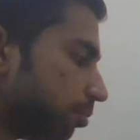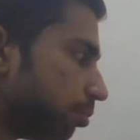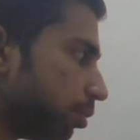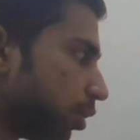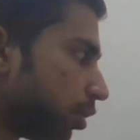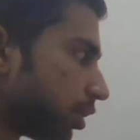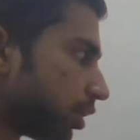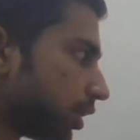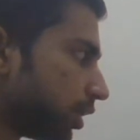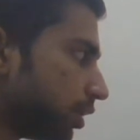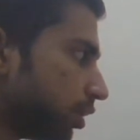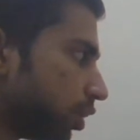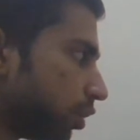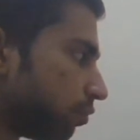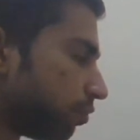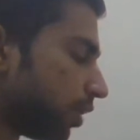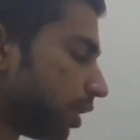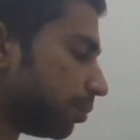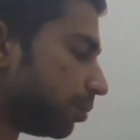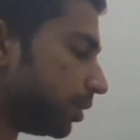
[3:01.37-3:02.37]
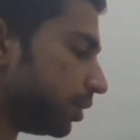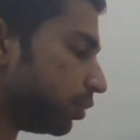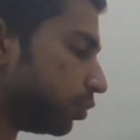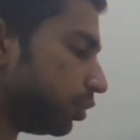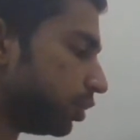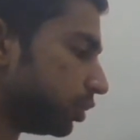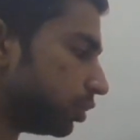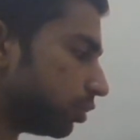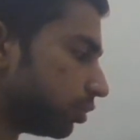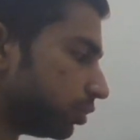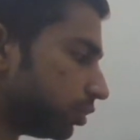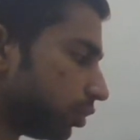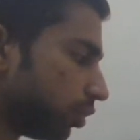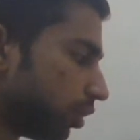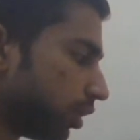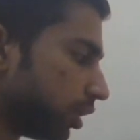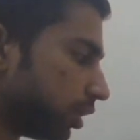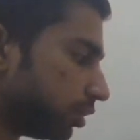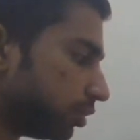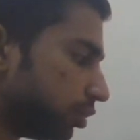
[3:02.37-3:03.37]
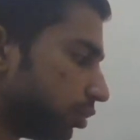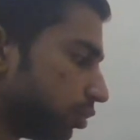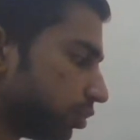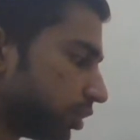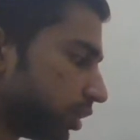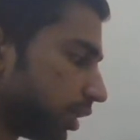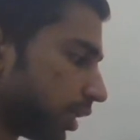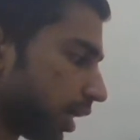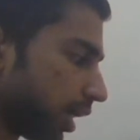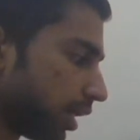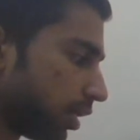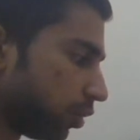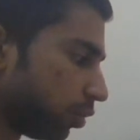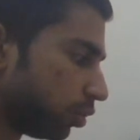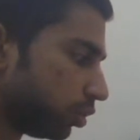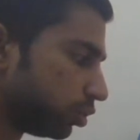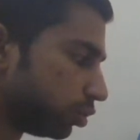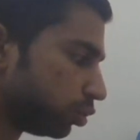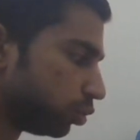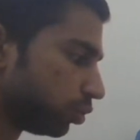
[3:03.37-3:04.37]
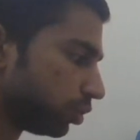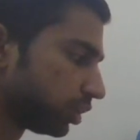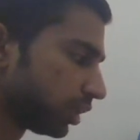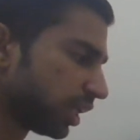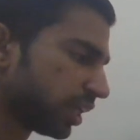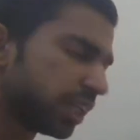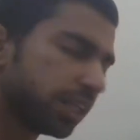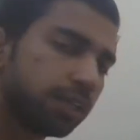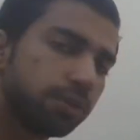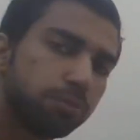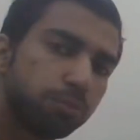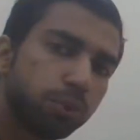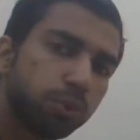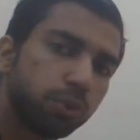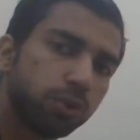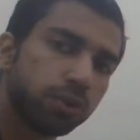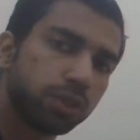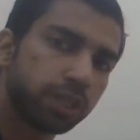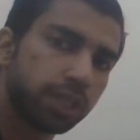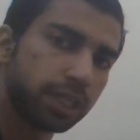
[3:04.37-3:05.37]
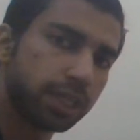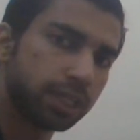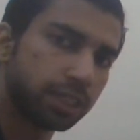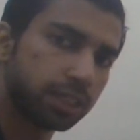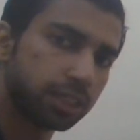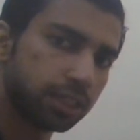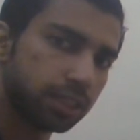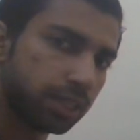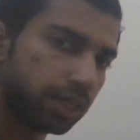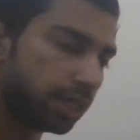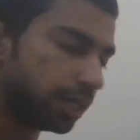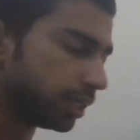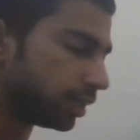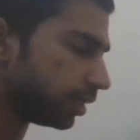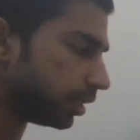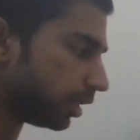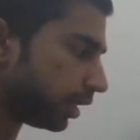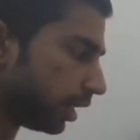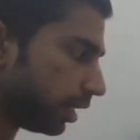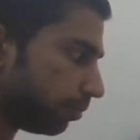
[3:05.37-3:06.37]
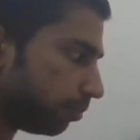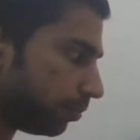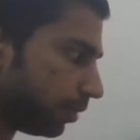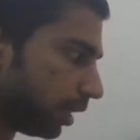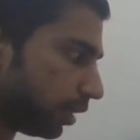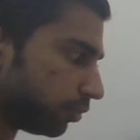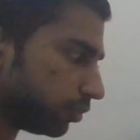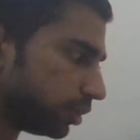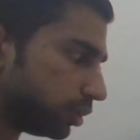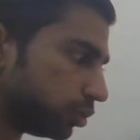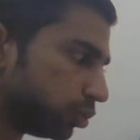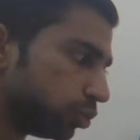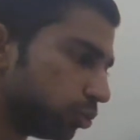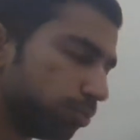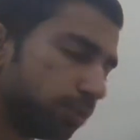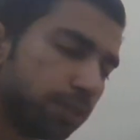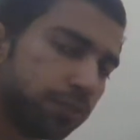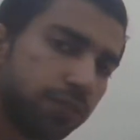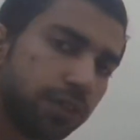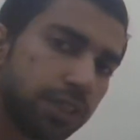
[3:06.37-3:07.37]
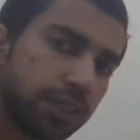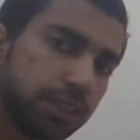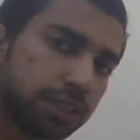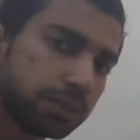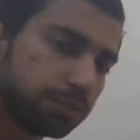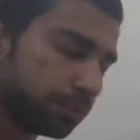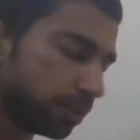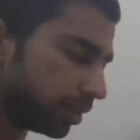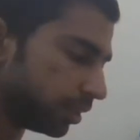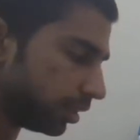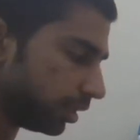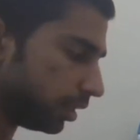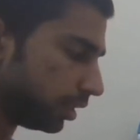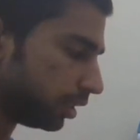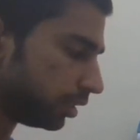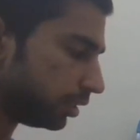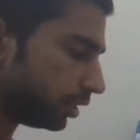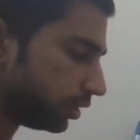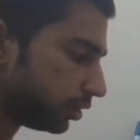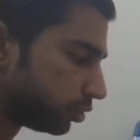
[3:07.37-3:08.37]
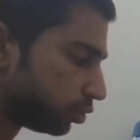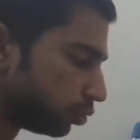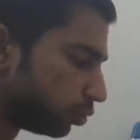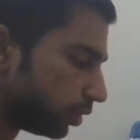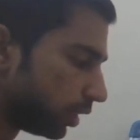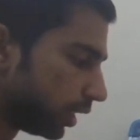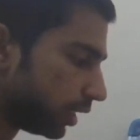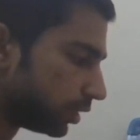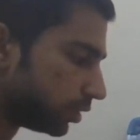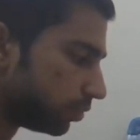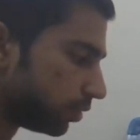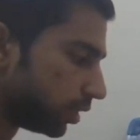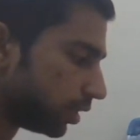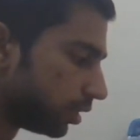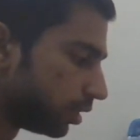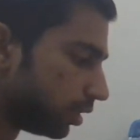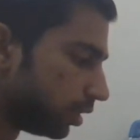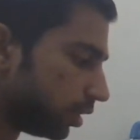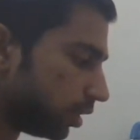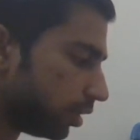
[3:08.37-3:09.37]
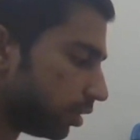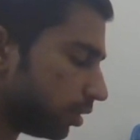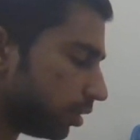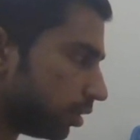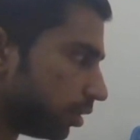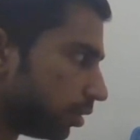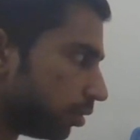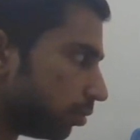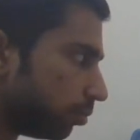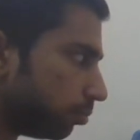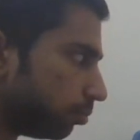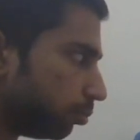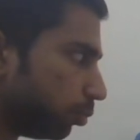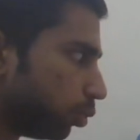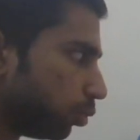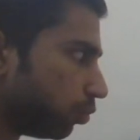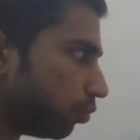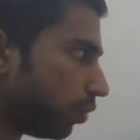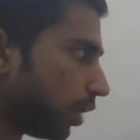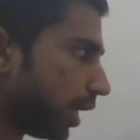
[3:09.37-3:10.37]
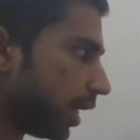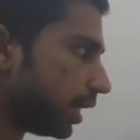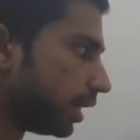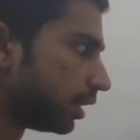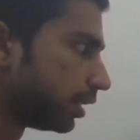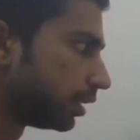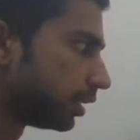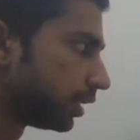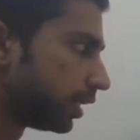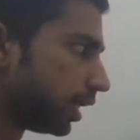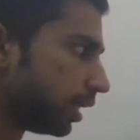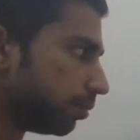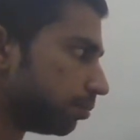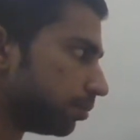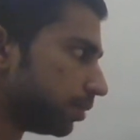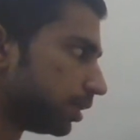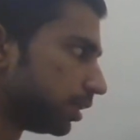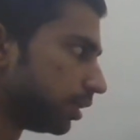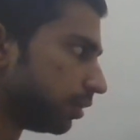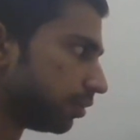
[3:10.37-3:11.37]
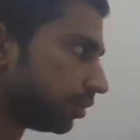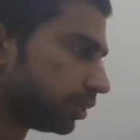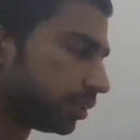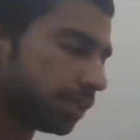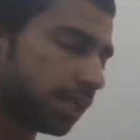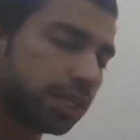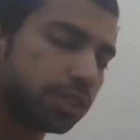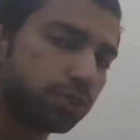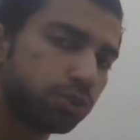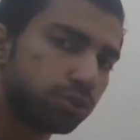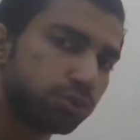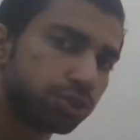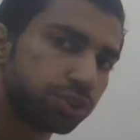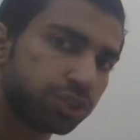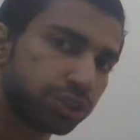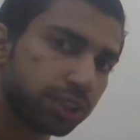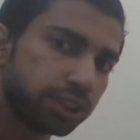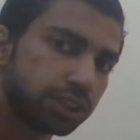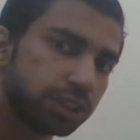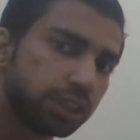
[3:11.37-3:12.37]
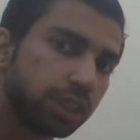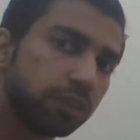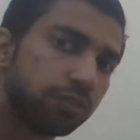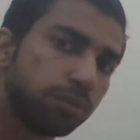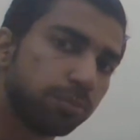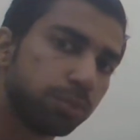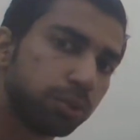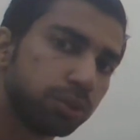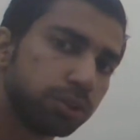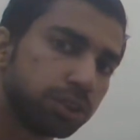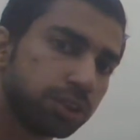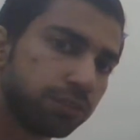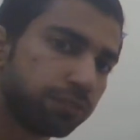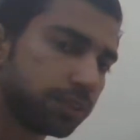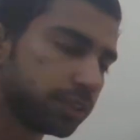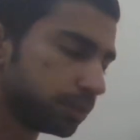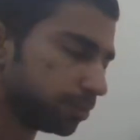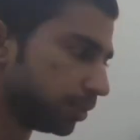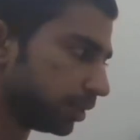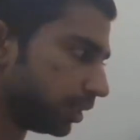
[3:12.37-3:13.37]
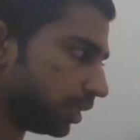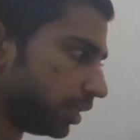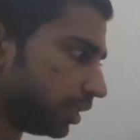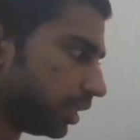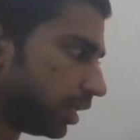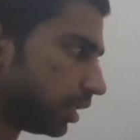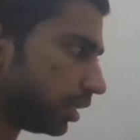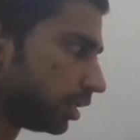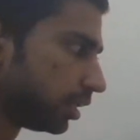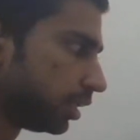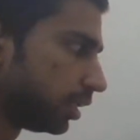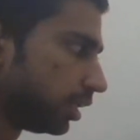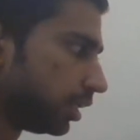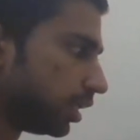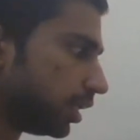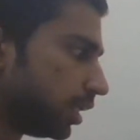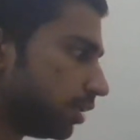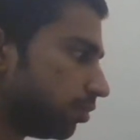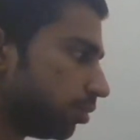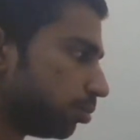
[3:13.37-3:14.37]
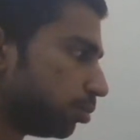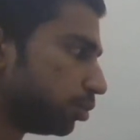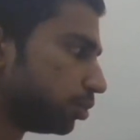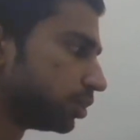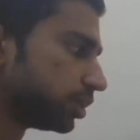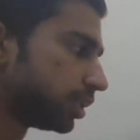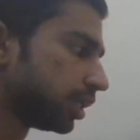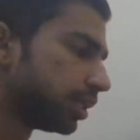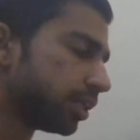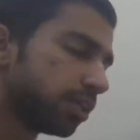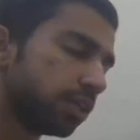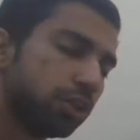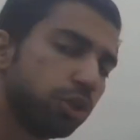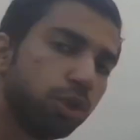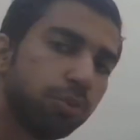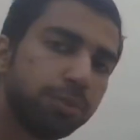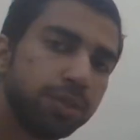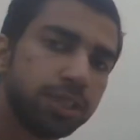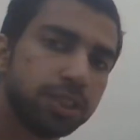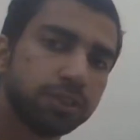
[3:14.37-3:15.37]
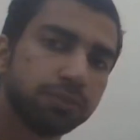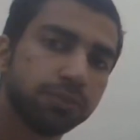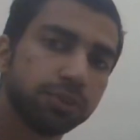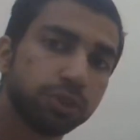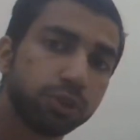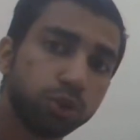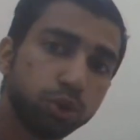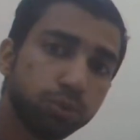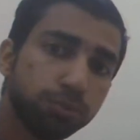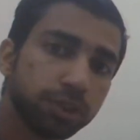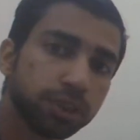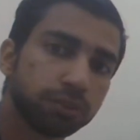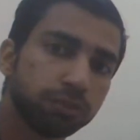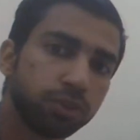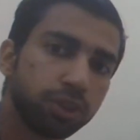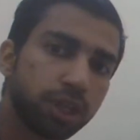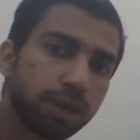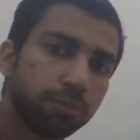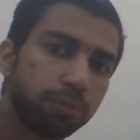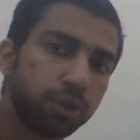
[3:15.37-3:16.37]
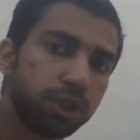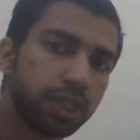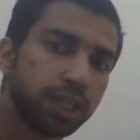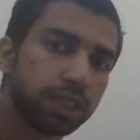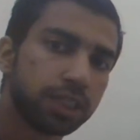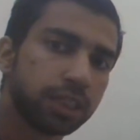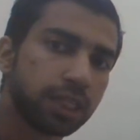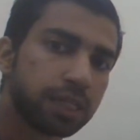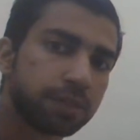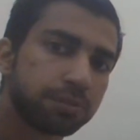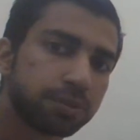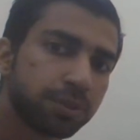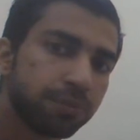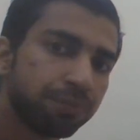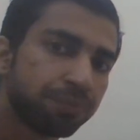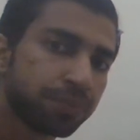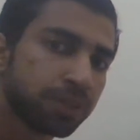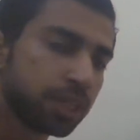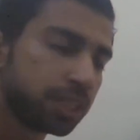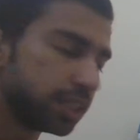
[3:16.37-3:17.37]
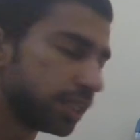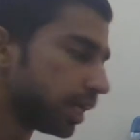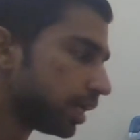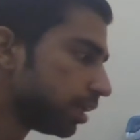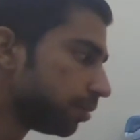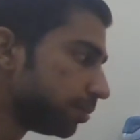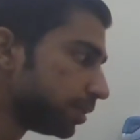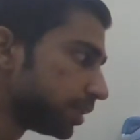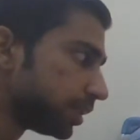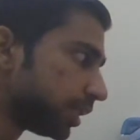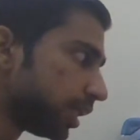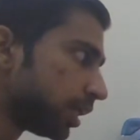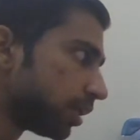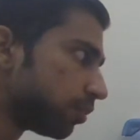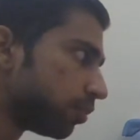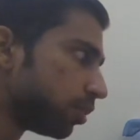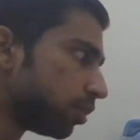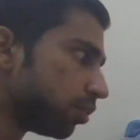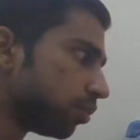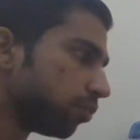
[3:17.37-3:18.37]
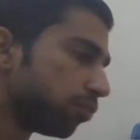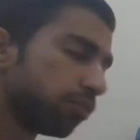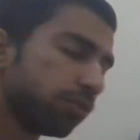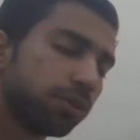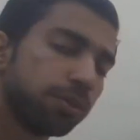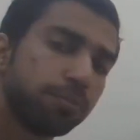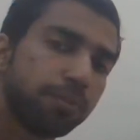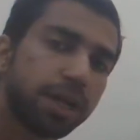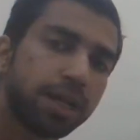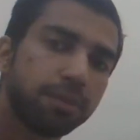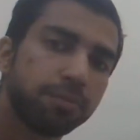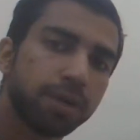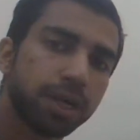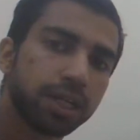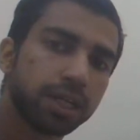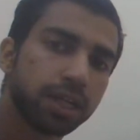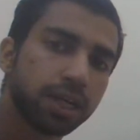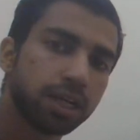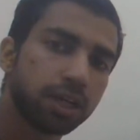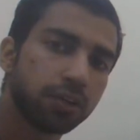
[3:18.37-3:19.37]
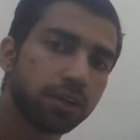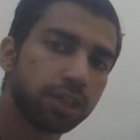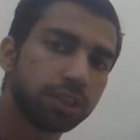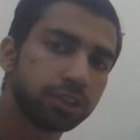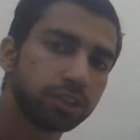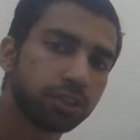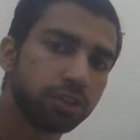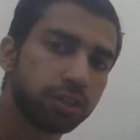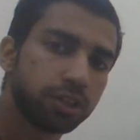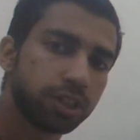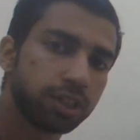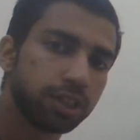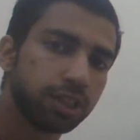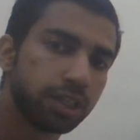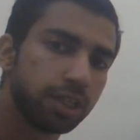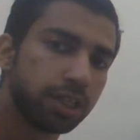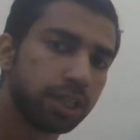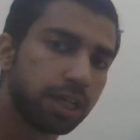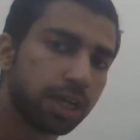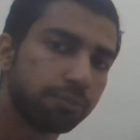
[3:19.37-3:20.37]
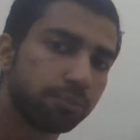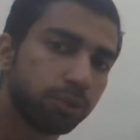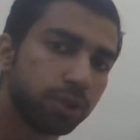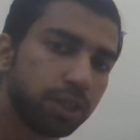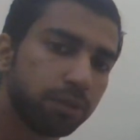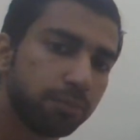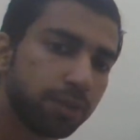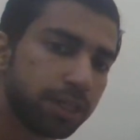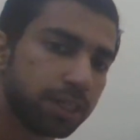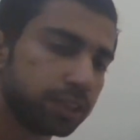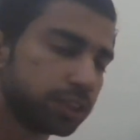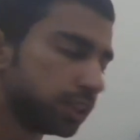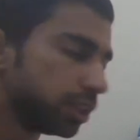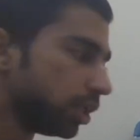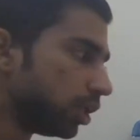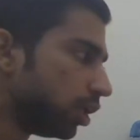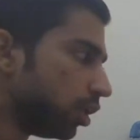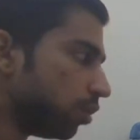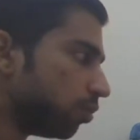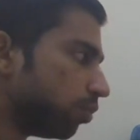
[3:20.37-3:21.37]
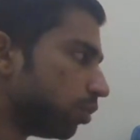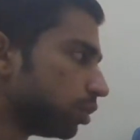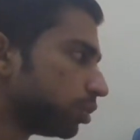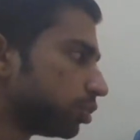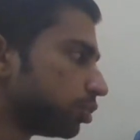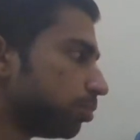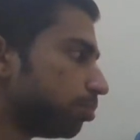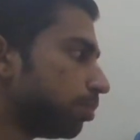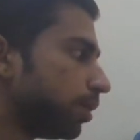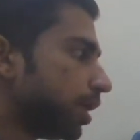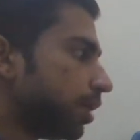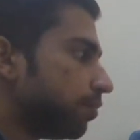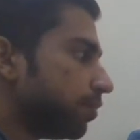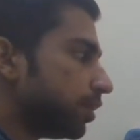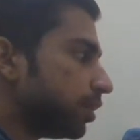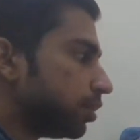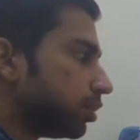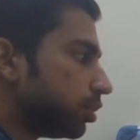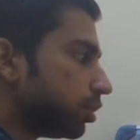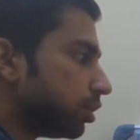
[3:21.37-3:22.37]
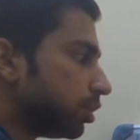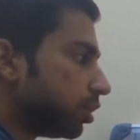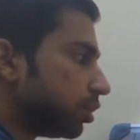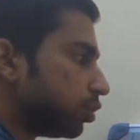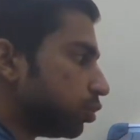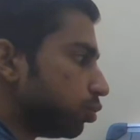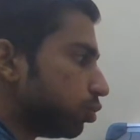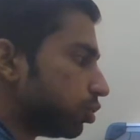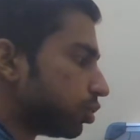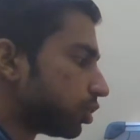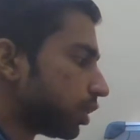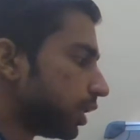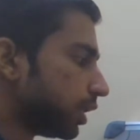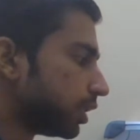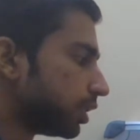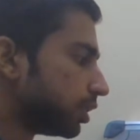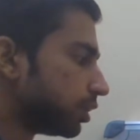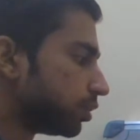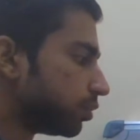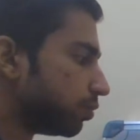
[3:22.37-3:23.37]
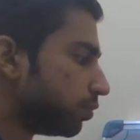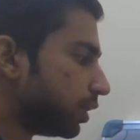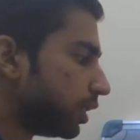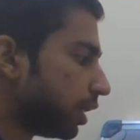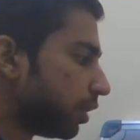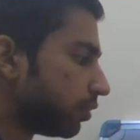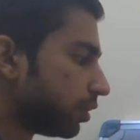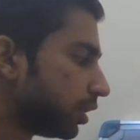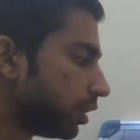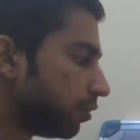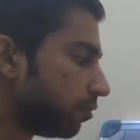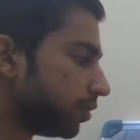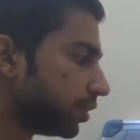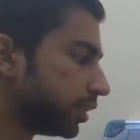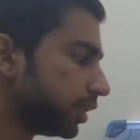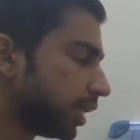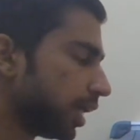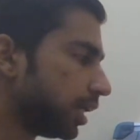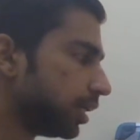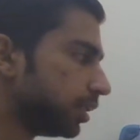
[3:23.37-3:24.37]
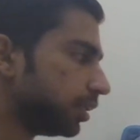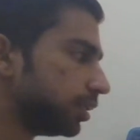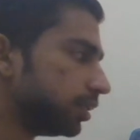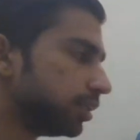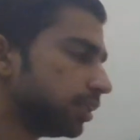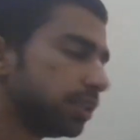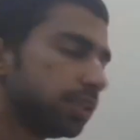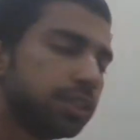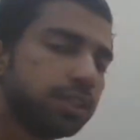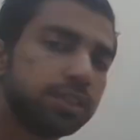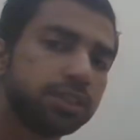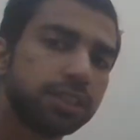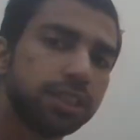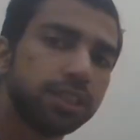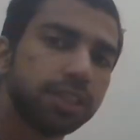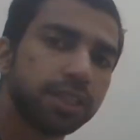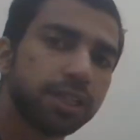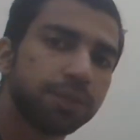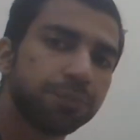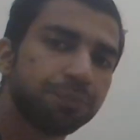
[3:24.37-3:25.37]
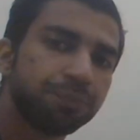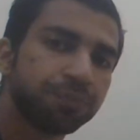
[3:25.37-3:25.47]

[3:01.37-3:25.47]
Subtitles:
brought either of Fabian Ruiz or Jose Callejon to tuck in more and help out the two midfielders. But these two guys were more wide in the game. They were trying to stretch Liverpool's defense, but in the end, Liverpool's central dominance was too much for Napoli at times. The other mistake were made by Carlo Ancelotti, the Napoli manager, was to play with the two strikers without any physicality. See, Insignia,